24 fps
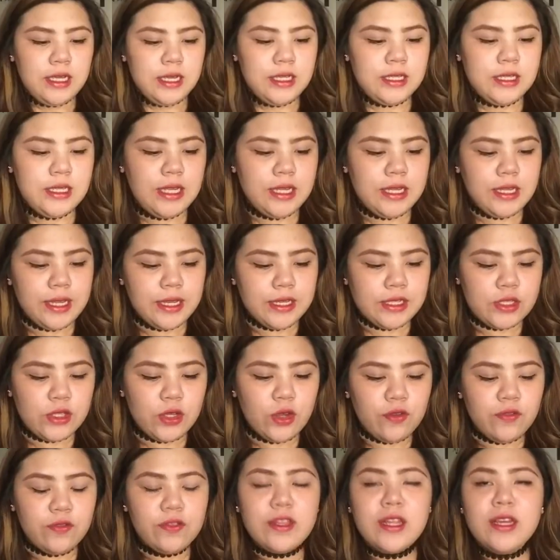And then, next
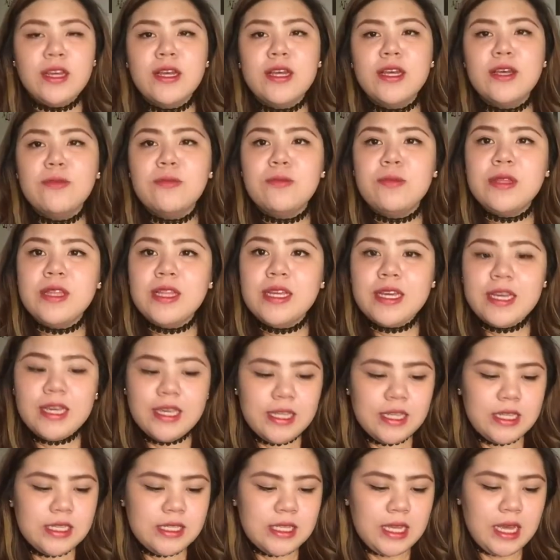off na binigay
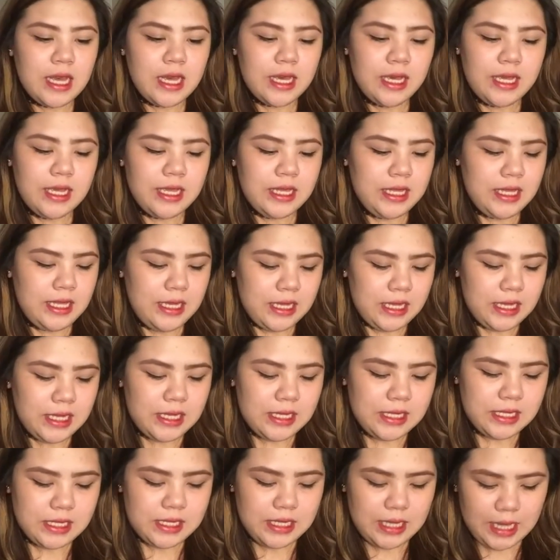niya sa akin
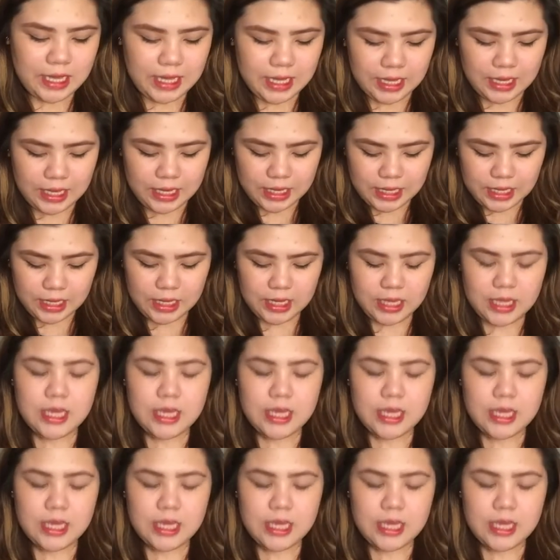is a